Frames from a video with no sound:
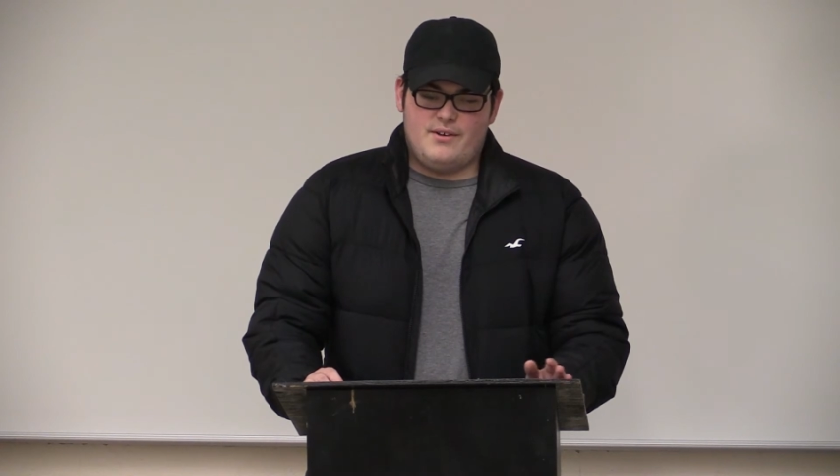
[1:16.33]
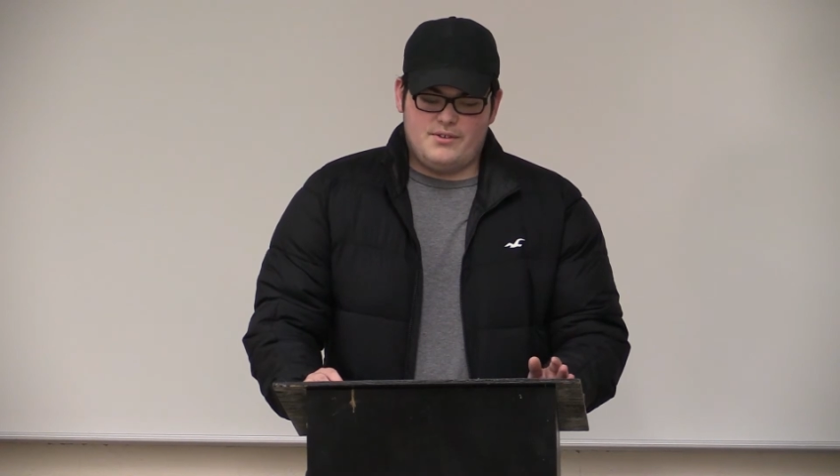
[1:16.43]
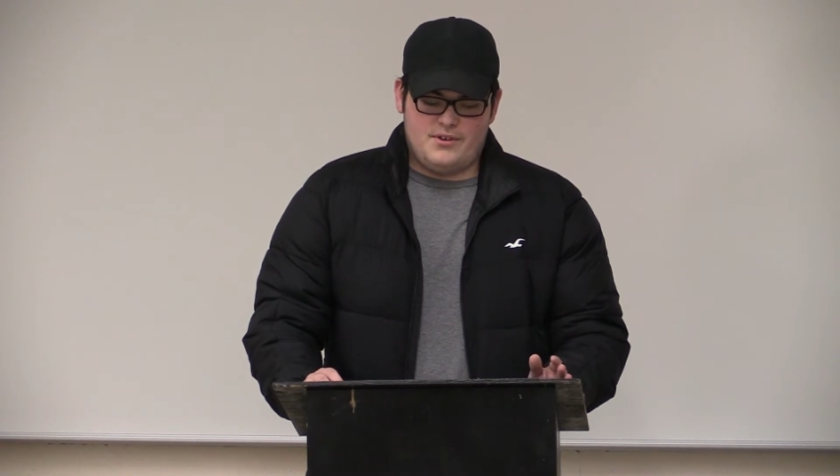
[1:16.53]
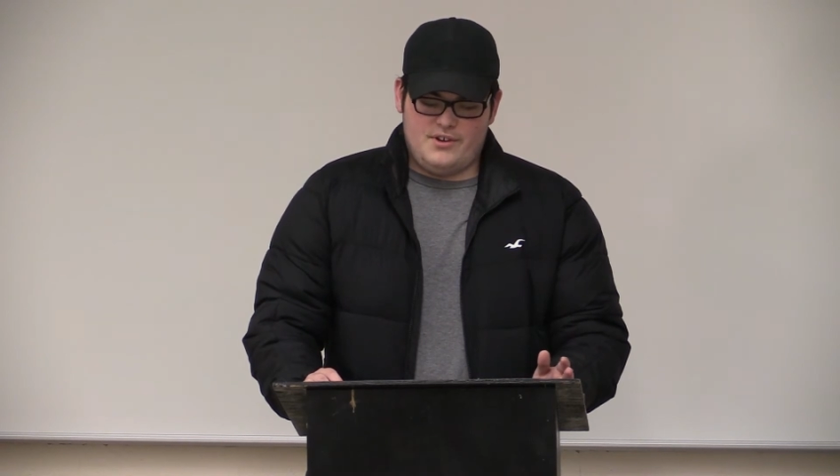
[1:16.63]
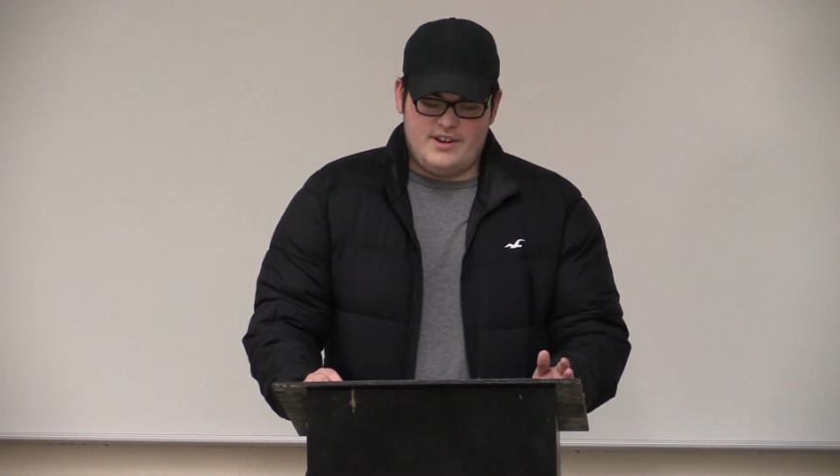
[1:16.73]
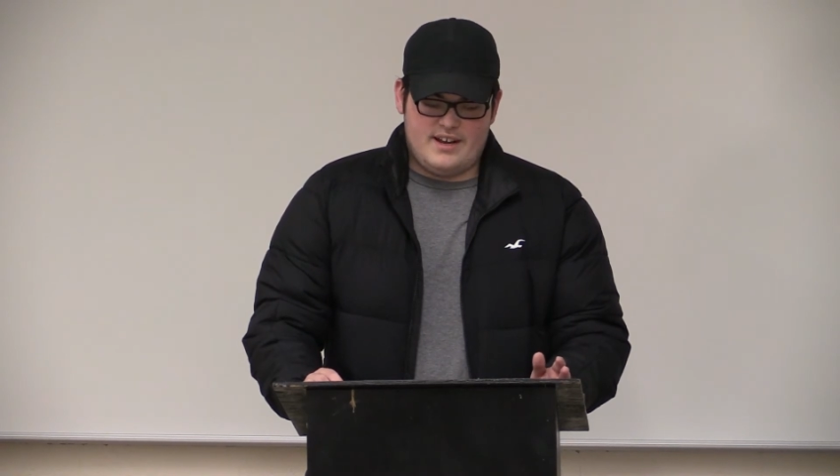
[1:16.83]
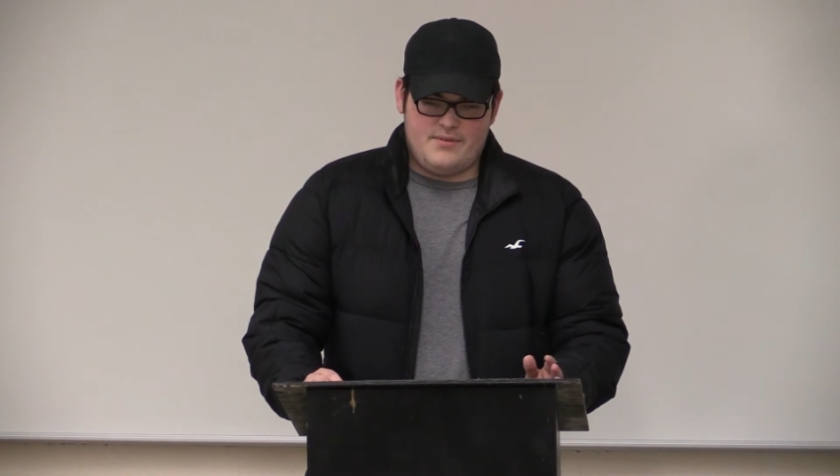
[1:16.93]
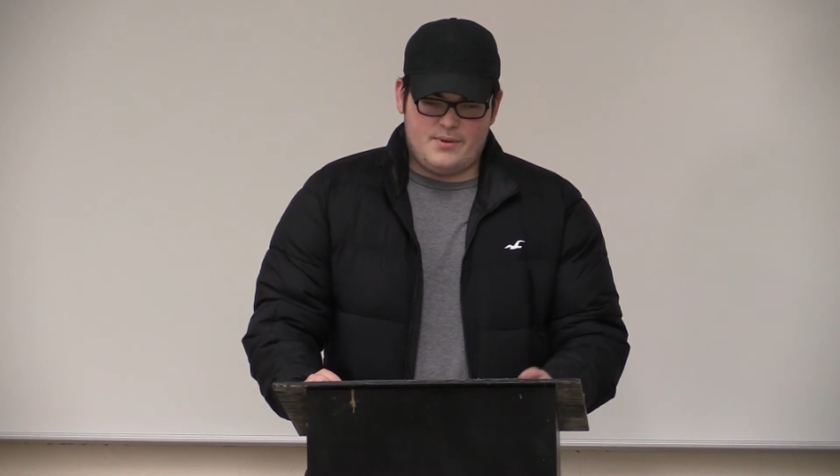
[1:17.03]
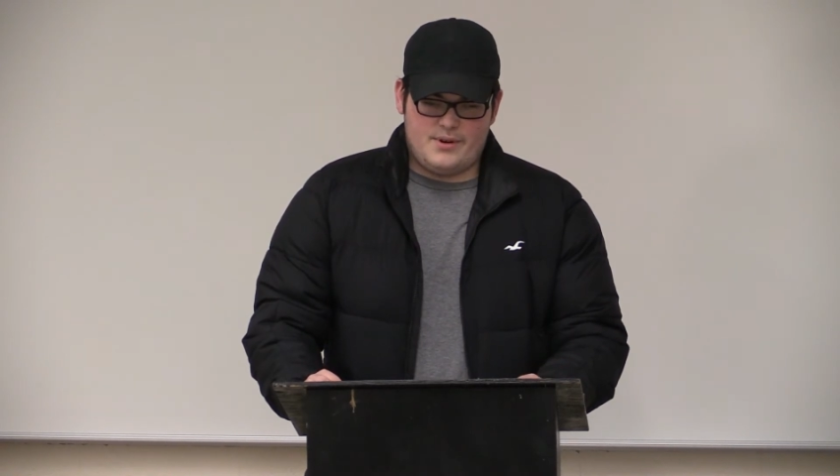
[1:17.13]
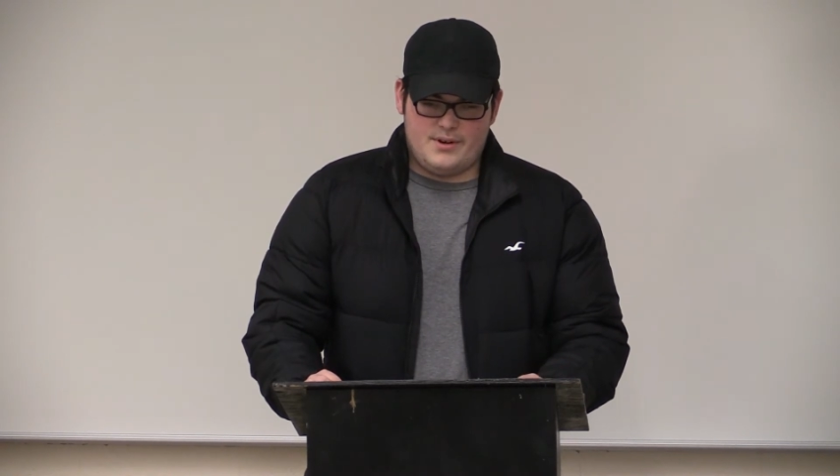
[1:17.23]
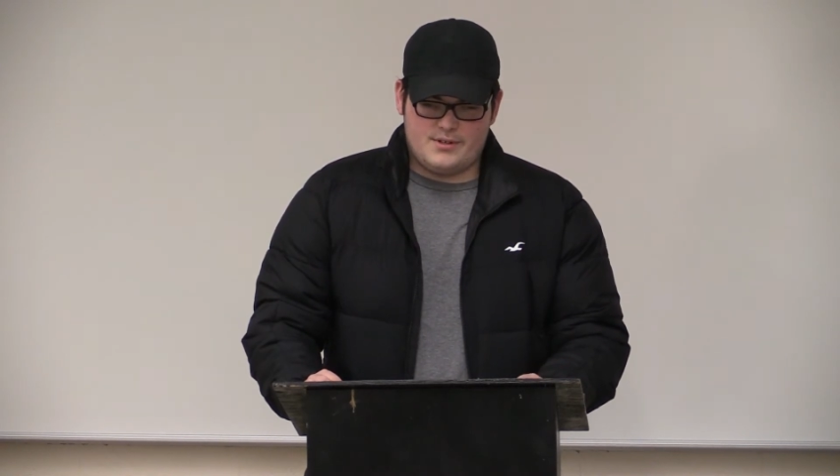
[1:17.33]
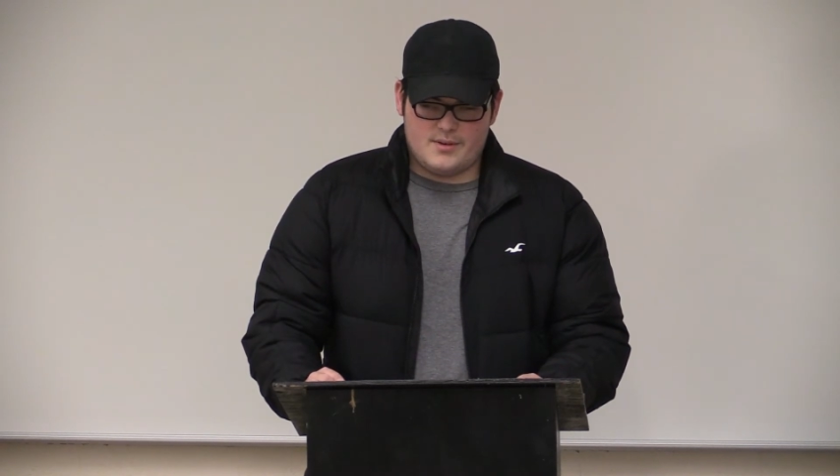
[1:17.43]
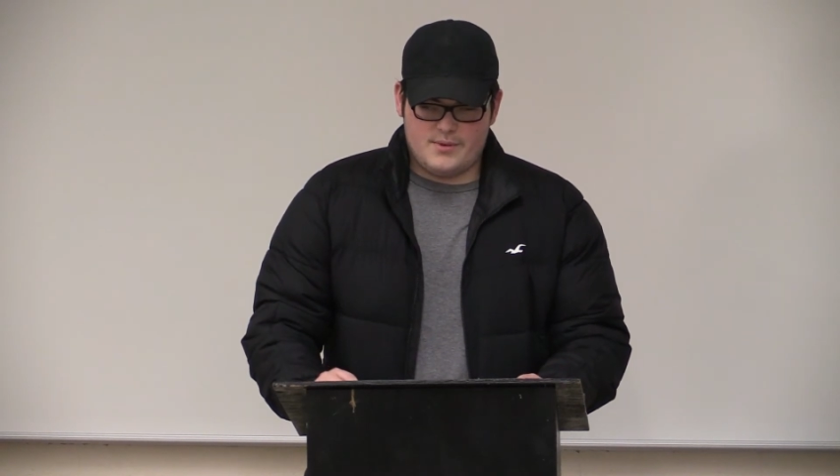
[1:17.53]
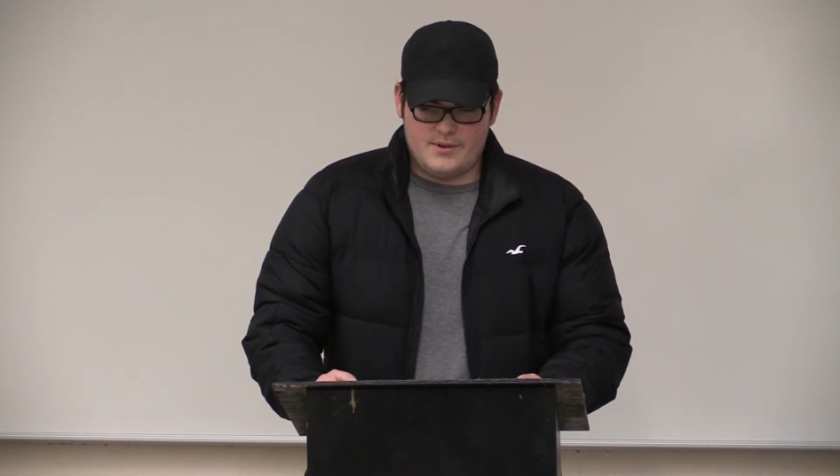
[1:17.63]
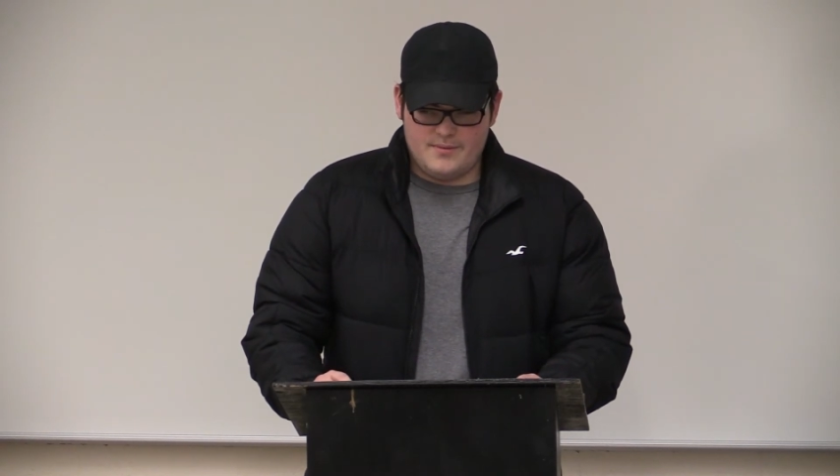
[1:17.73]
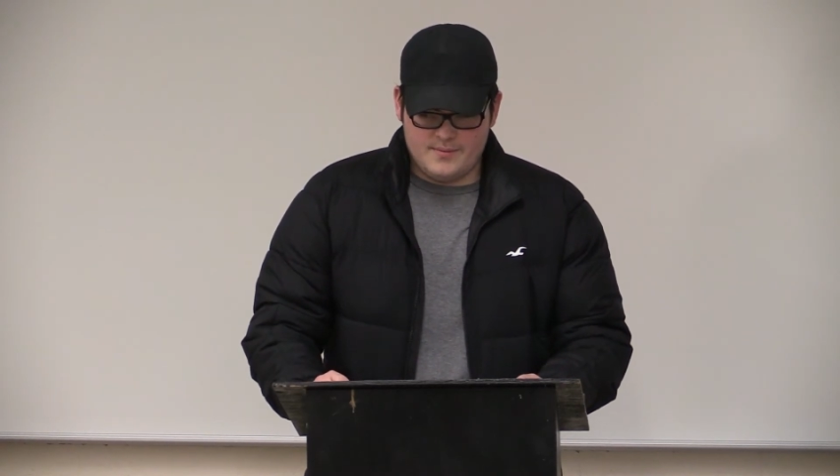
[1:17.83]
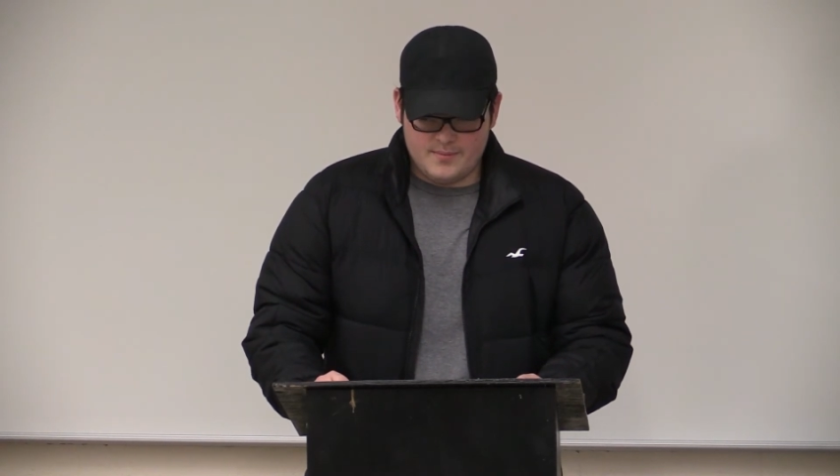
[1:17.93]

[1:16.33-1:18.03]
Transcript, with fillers: You're literally dead if you run into someone.